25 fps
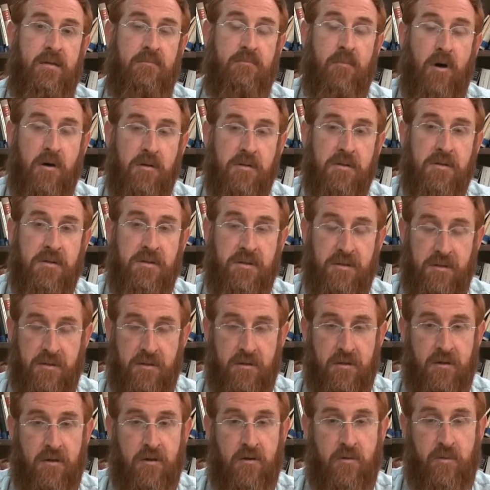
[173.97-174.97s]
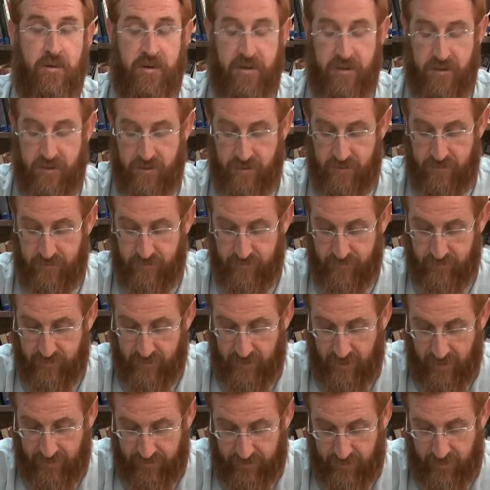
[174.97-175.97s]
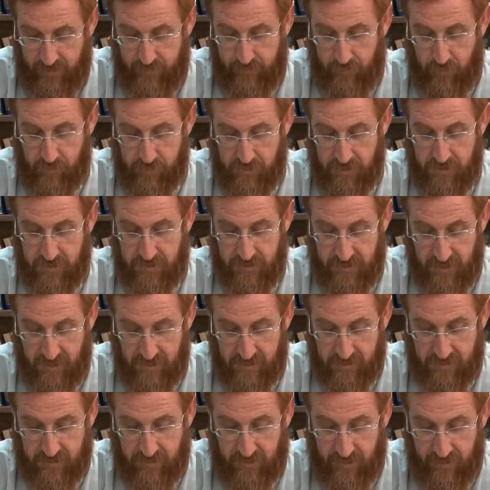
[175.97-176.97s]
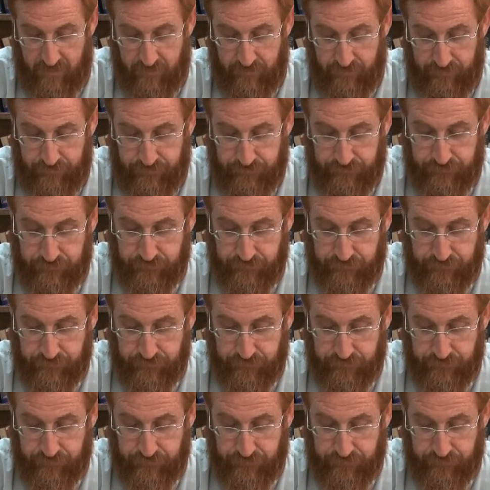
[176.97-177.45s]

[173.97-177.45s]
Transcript: Moses agrees, and then Moses says to them,